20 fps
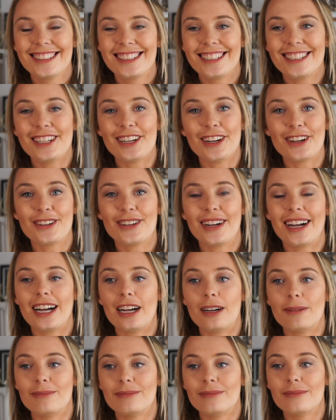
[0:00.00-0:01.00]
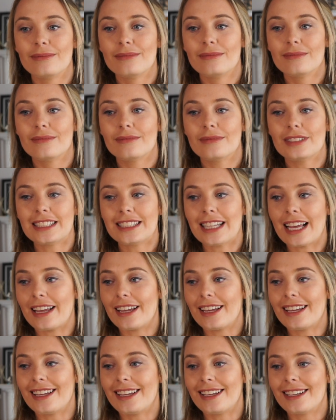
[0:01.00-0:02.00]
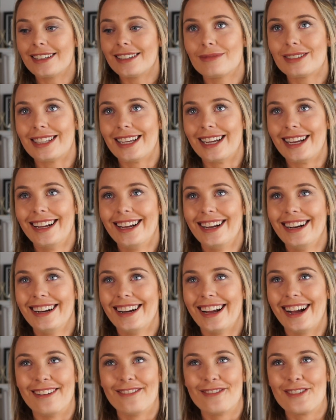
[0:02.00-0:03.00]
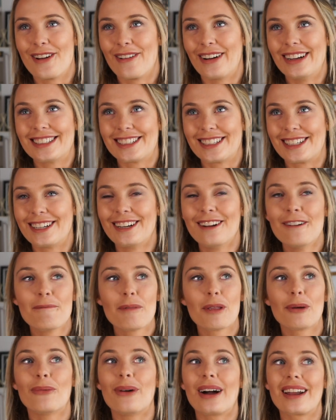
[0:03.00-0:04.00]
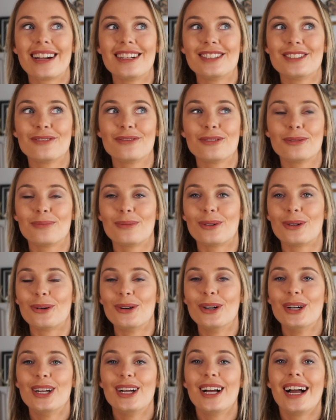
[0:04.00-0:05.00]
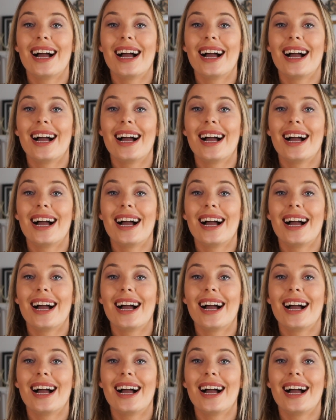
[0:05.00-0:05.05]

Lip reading: You know, say, I have no idea why did I do football.